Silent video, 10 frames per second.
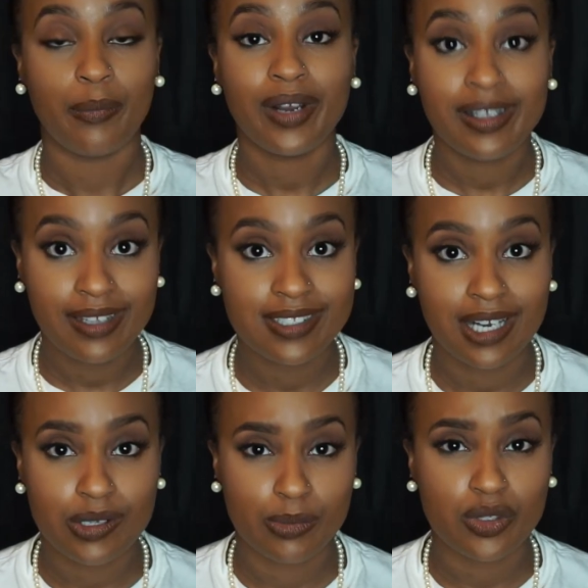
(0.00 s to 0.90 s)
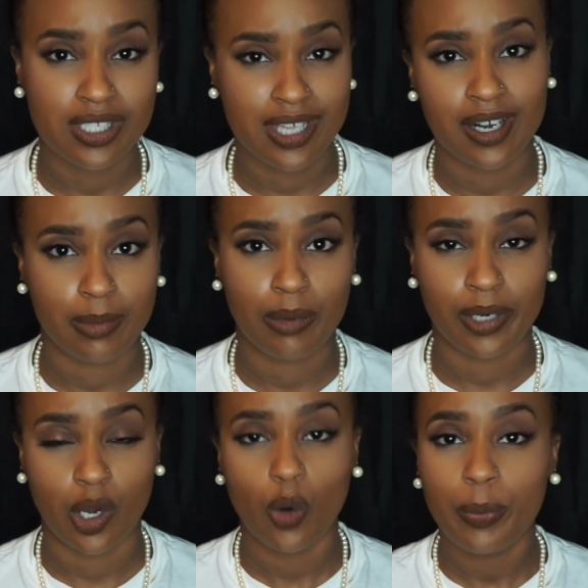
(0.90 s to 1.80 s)
One of the things that I was most excited about when
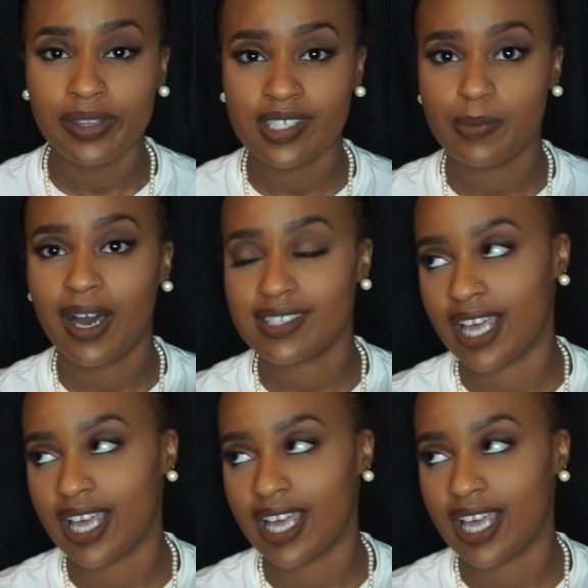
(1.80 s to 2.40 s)
I opened this box,